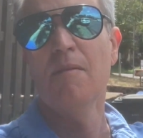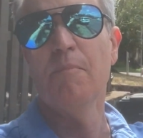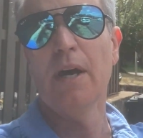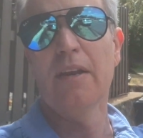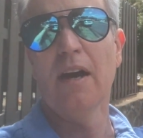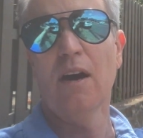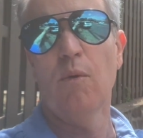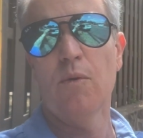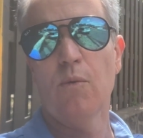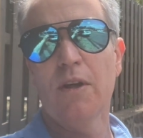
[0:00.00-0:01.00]
but
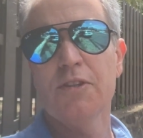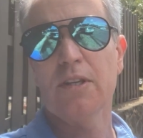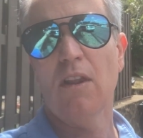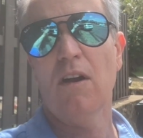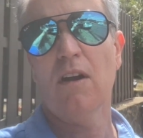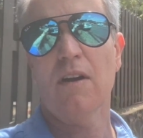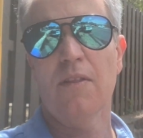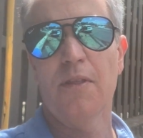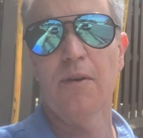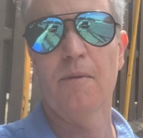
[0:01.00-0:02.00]
what runs
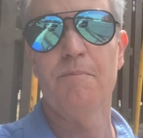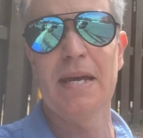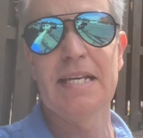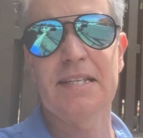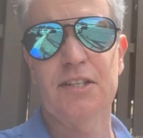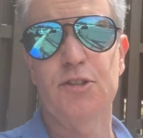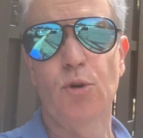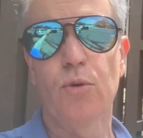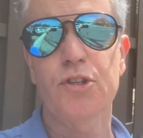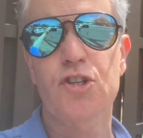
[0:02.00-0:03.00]
along the base is
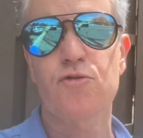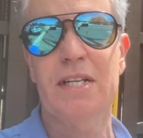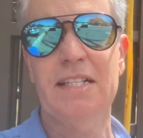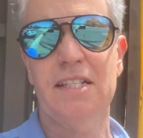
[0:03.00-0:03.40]
Dole Street,